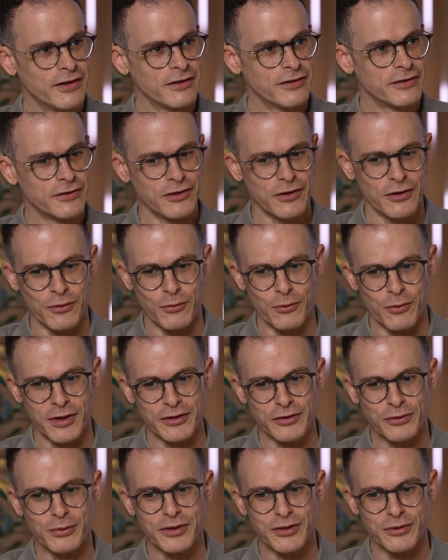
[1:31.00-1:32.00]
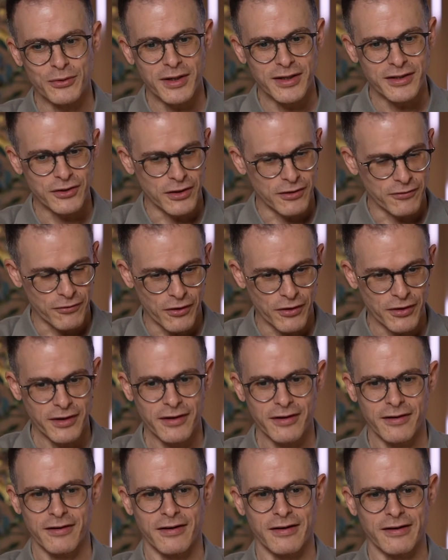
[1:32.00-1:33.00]
So what do we do at
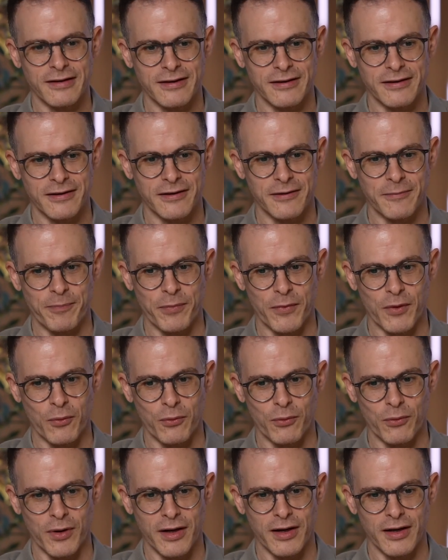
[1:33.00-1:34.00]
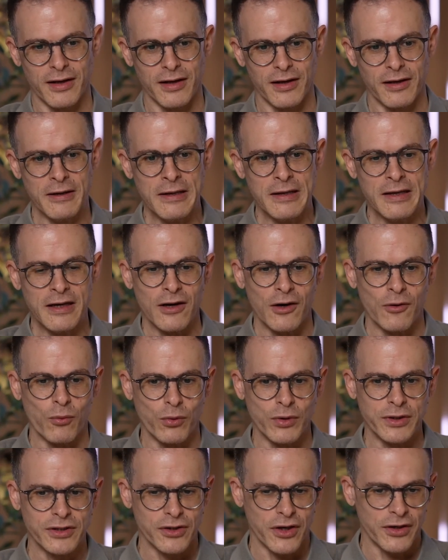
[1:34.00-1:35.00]
Uniphonic? Well,
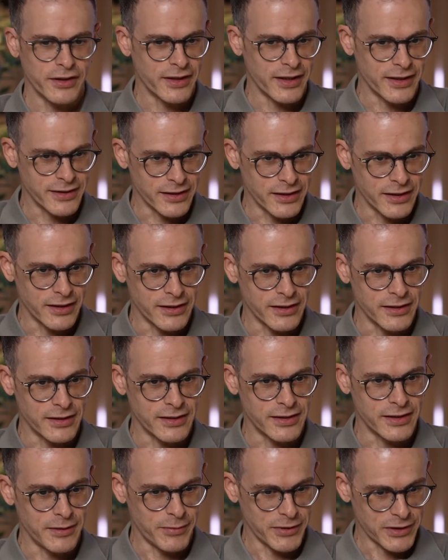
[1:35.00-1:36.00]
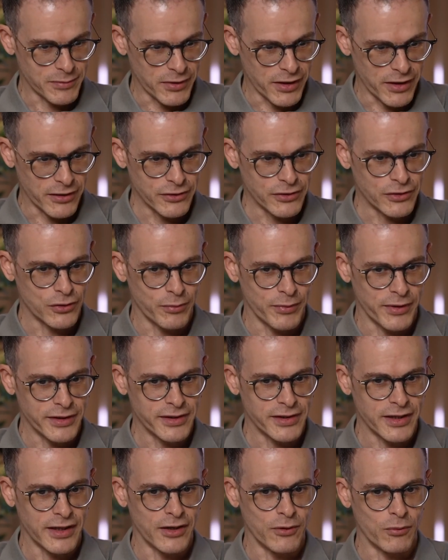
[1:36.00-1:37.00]
we started as a CPaaS player. So
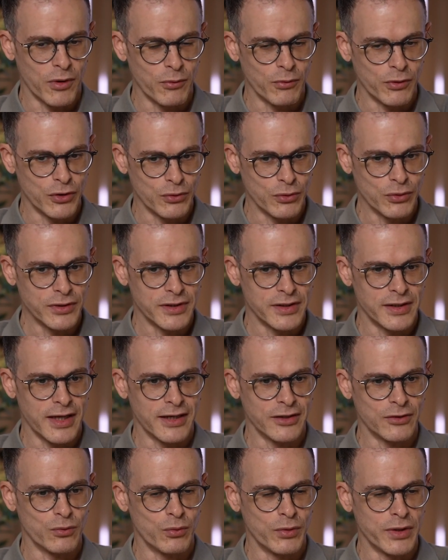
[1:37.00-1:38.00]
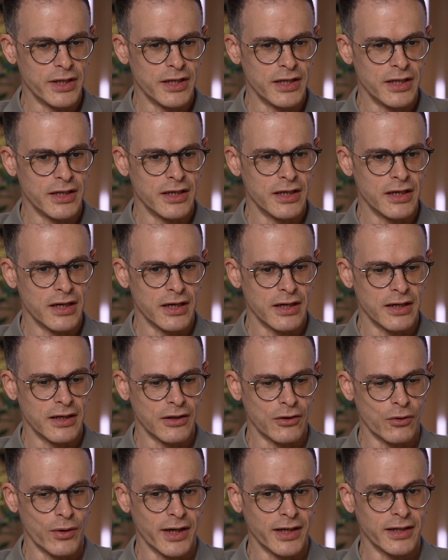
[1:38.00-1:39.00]
basically what we do is that we
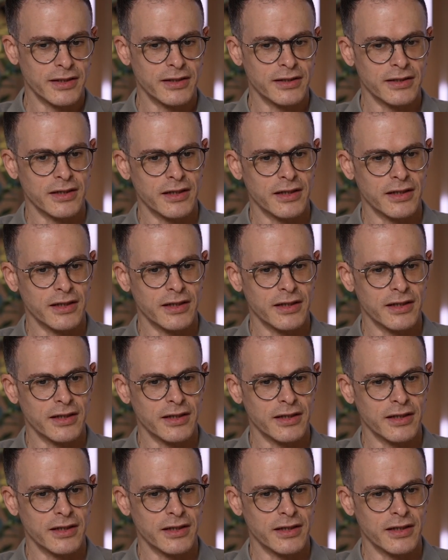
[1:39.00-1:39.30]
connect